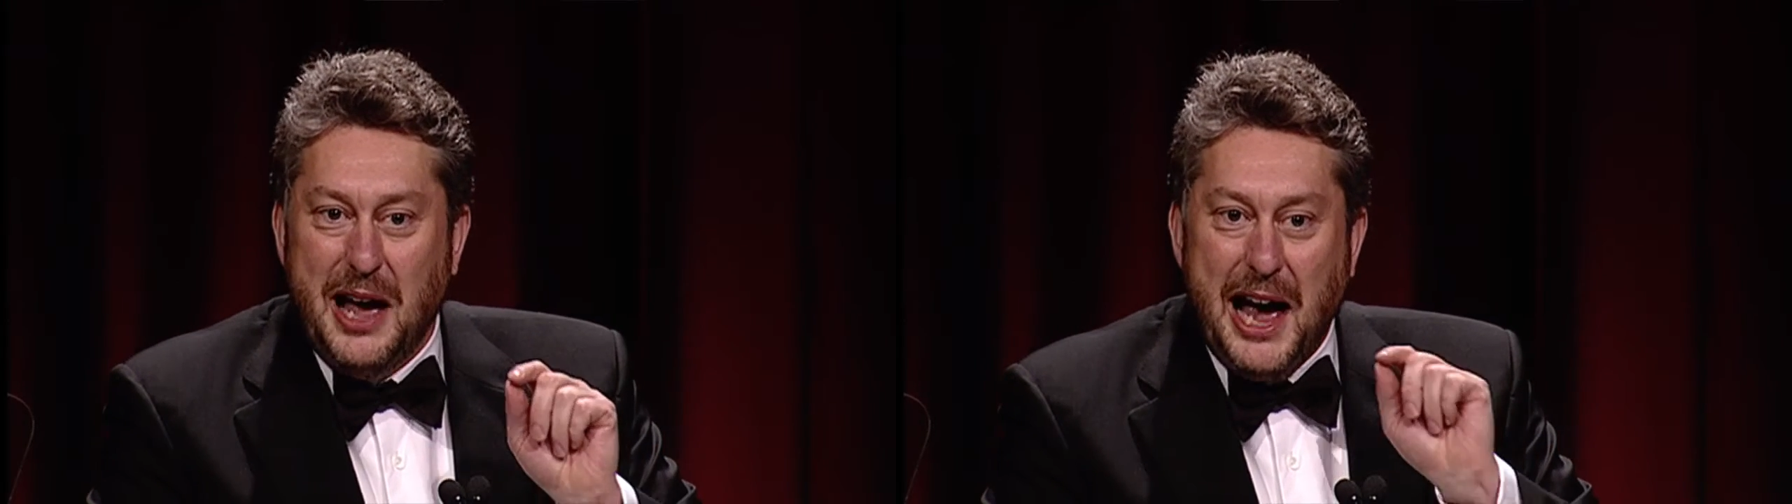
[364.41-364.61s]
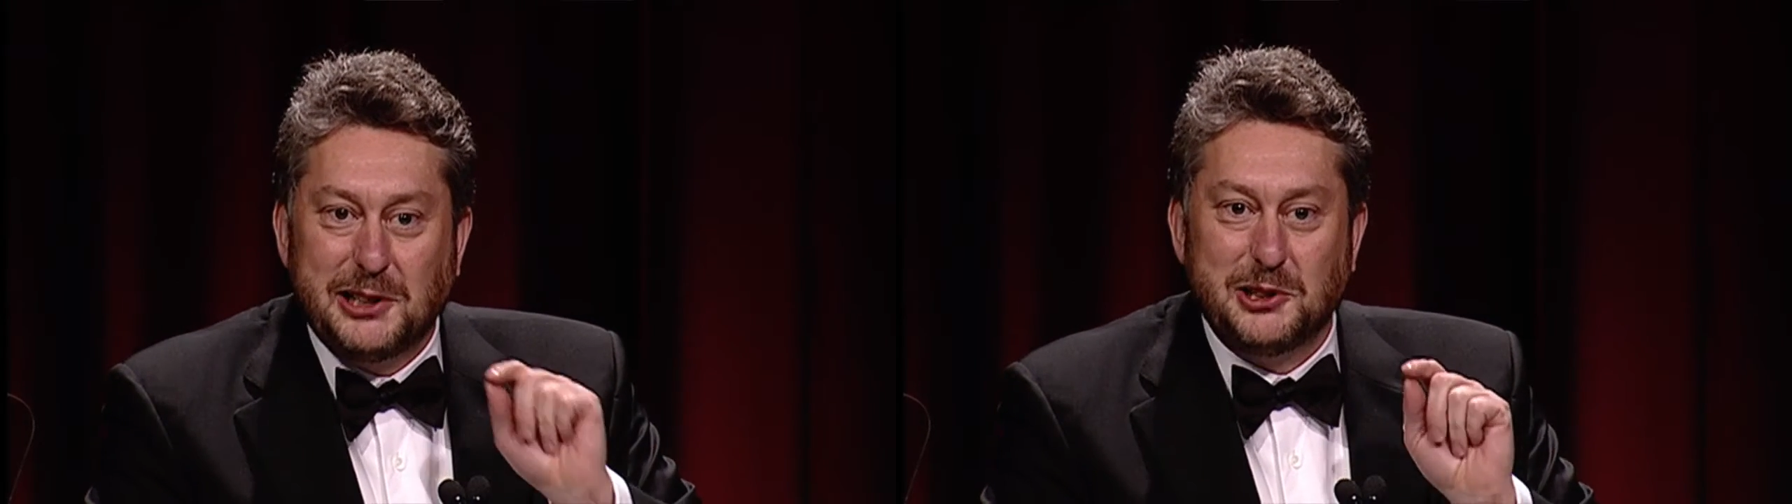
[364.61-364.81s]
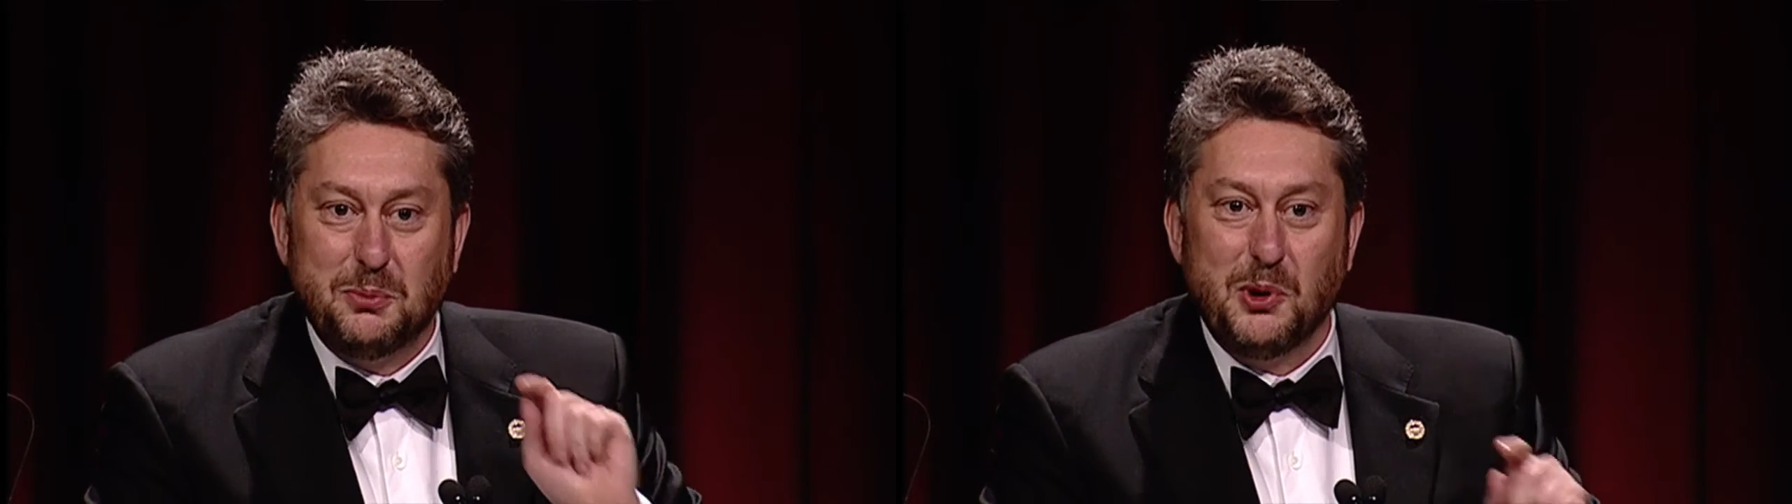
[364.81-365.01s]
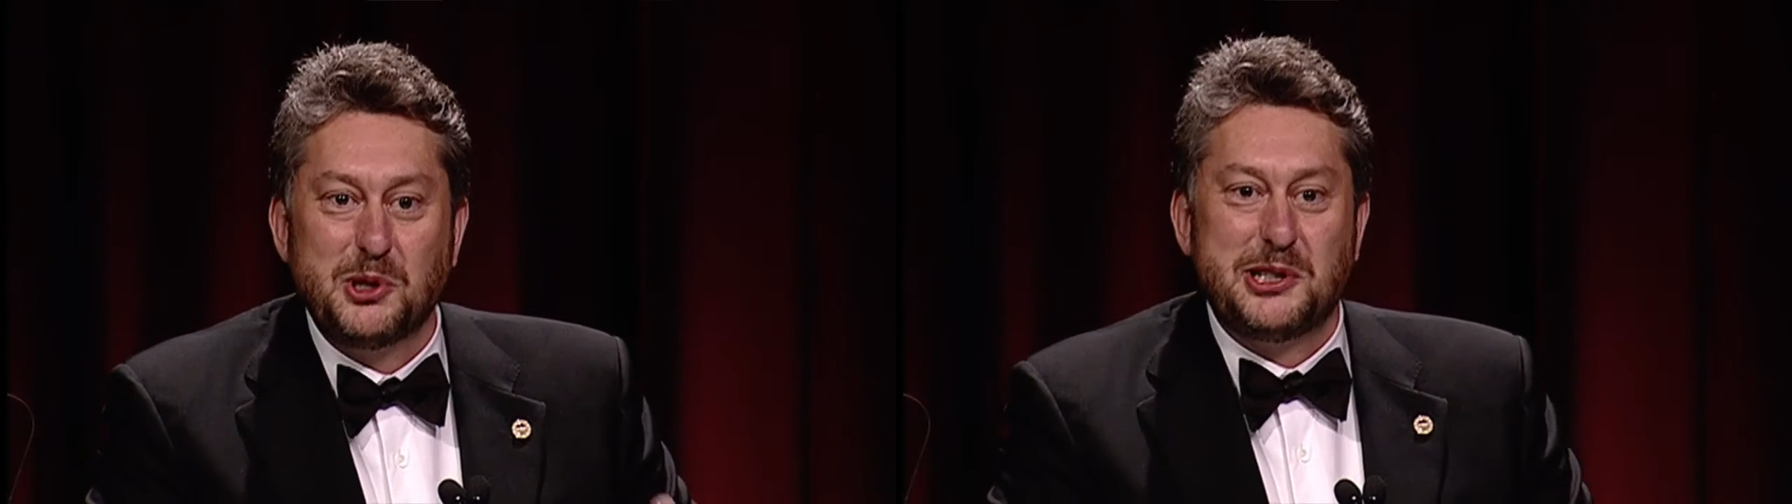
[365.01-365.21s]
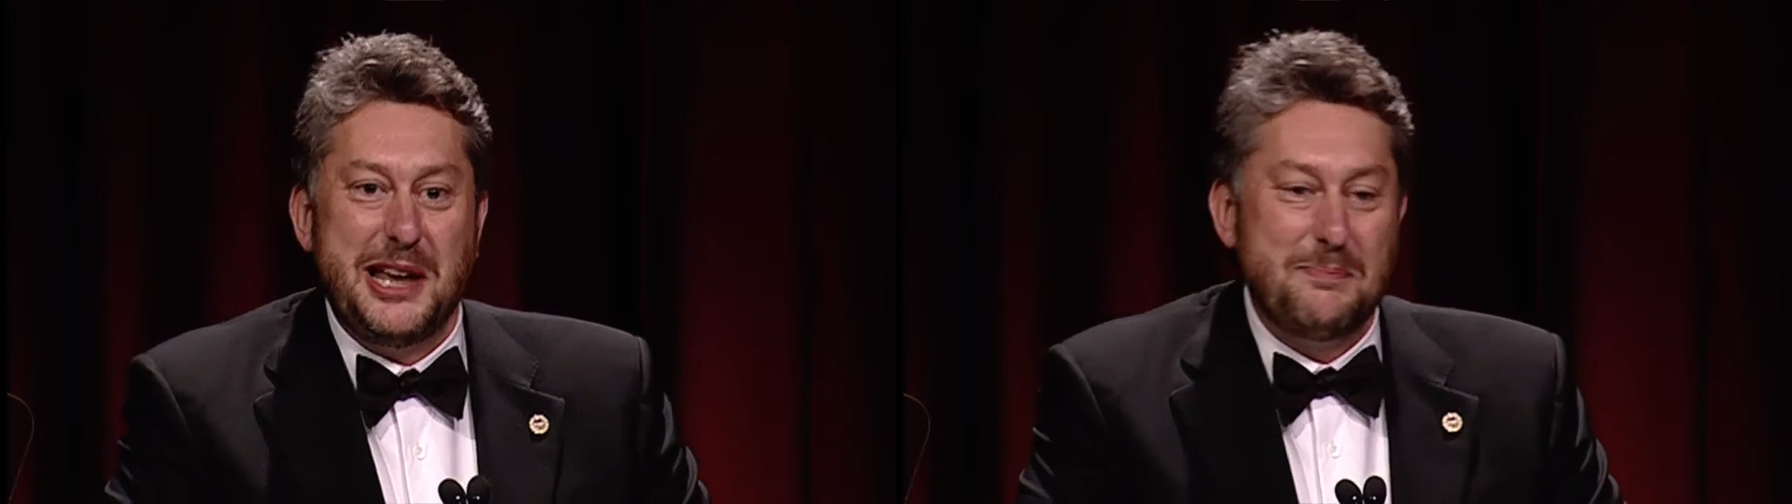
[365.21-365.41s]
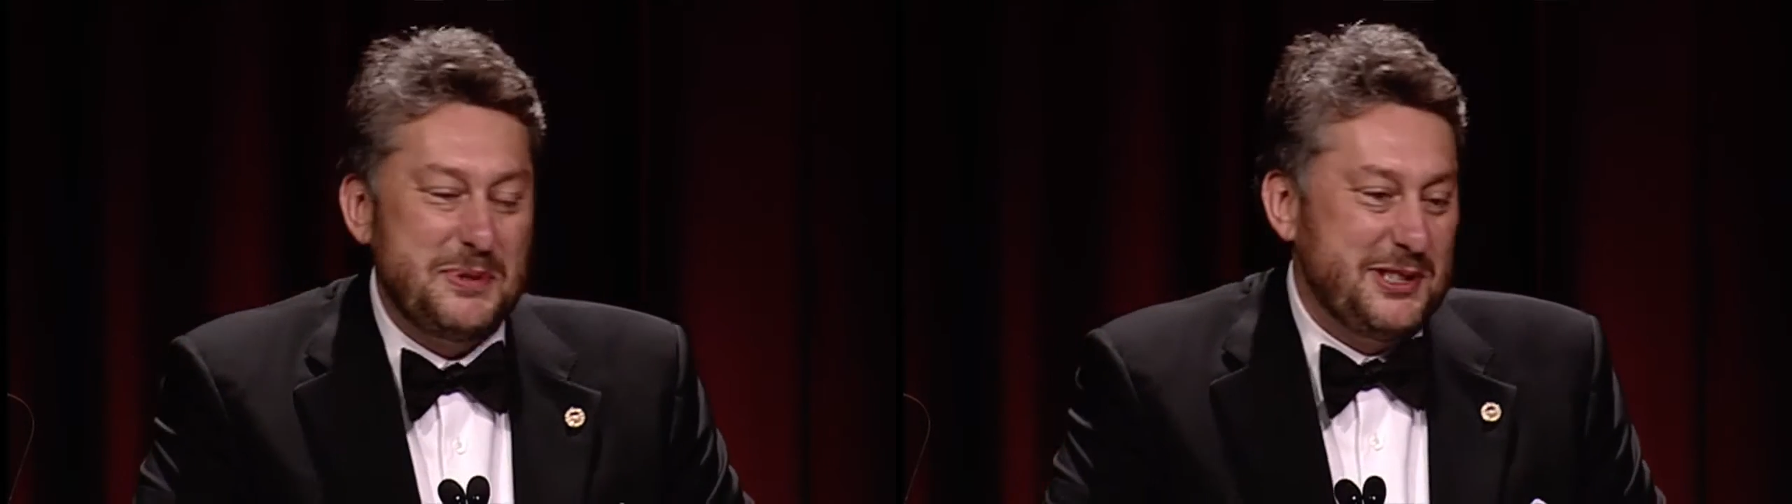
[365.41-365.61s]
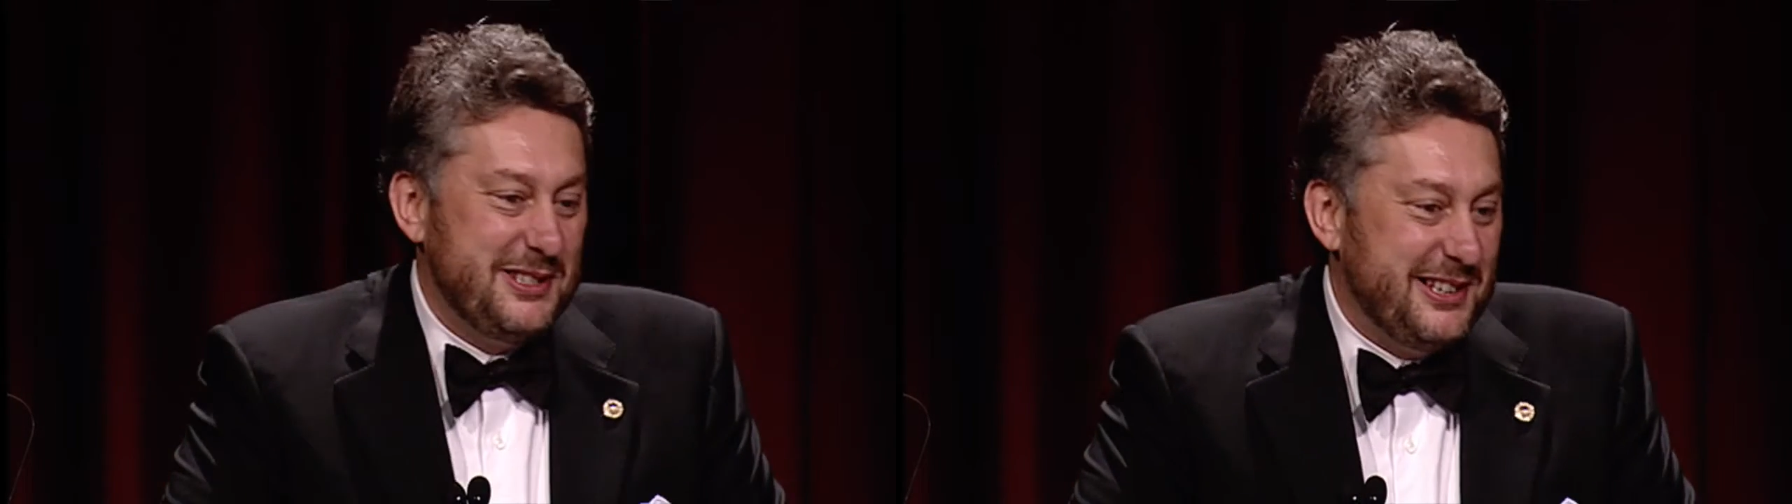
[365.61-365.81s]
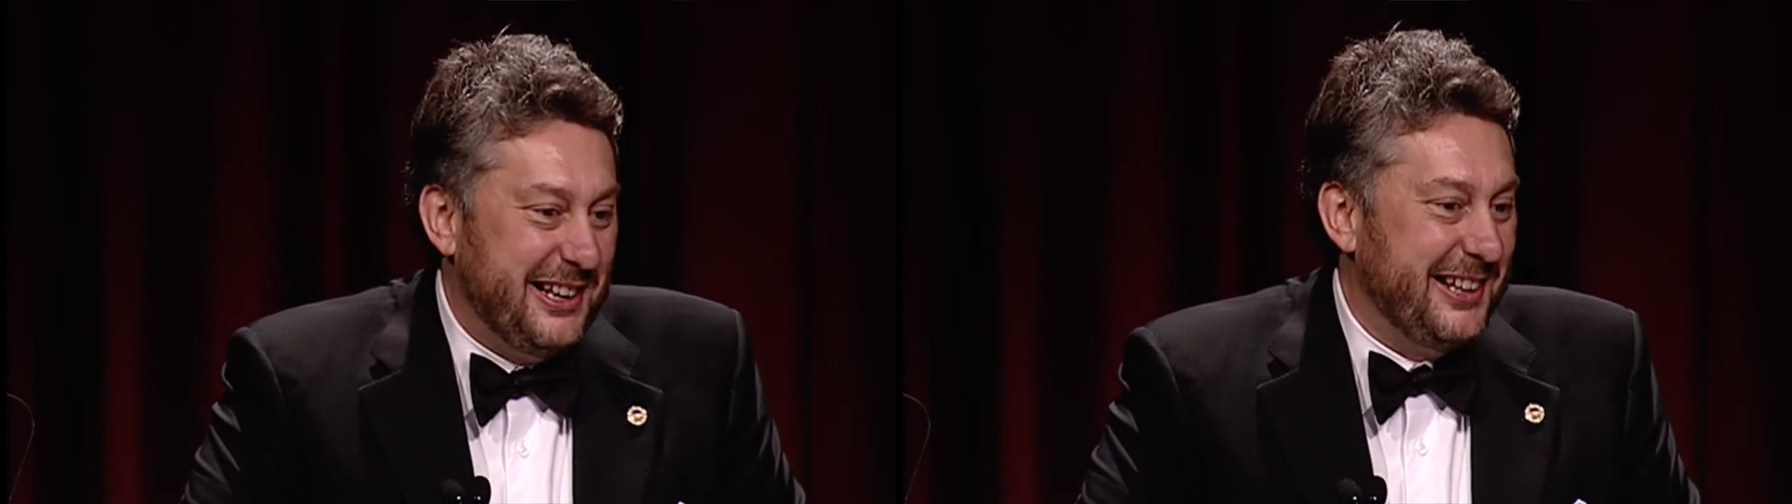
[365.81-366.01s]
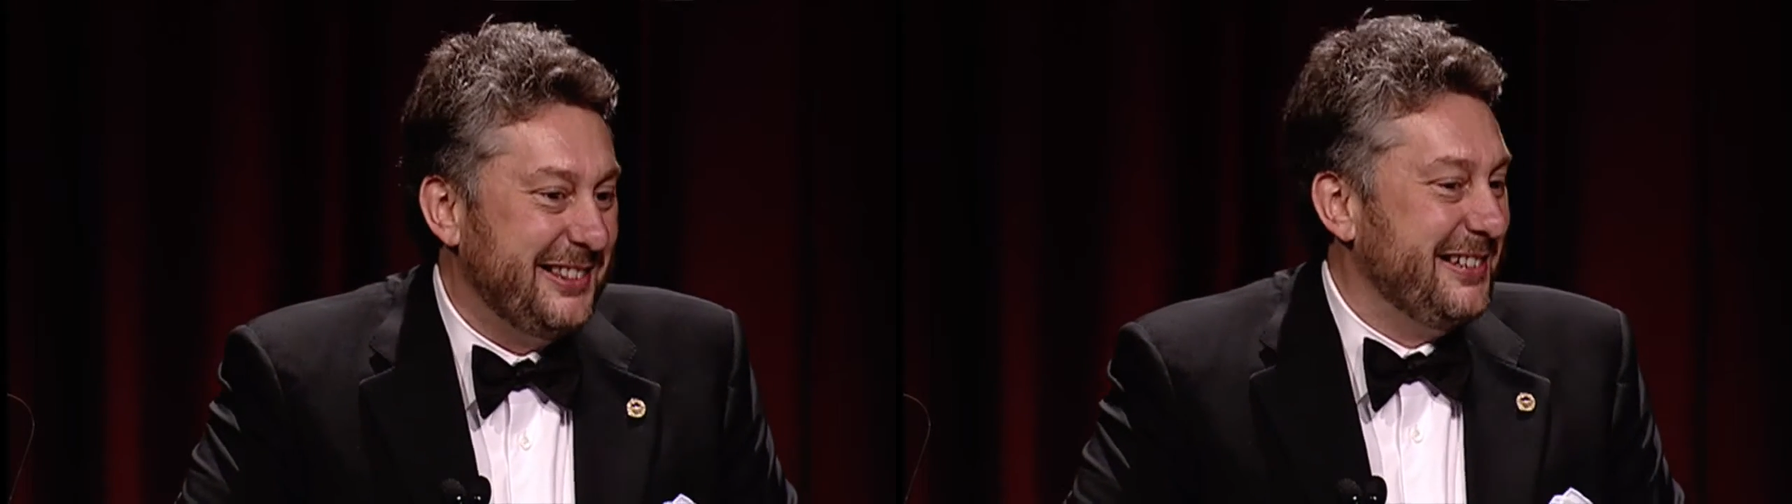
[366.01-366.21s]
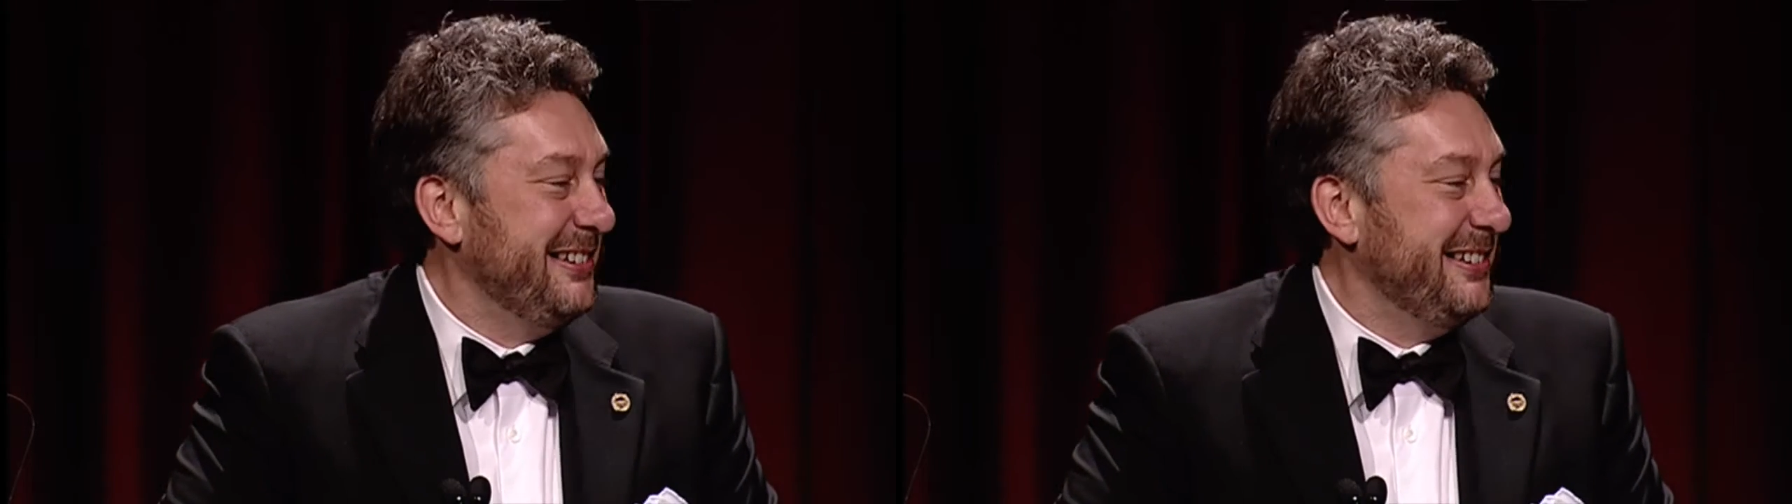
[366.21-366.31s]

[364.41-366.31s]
actionable steps to get there.